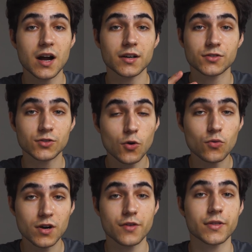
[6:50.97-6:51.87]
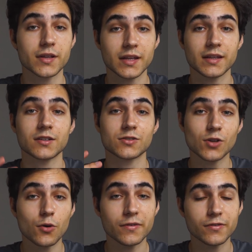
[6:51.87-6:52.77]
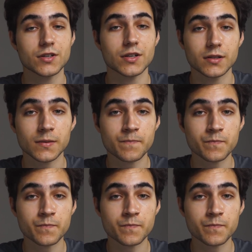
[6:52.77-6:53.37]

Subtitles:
are so worth it and are so efficient.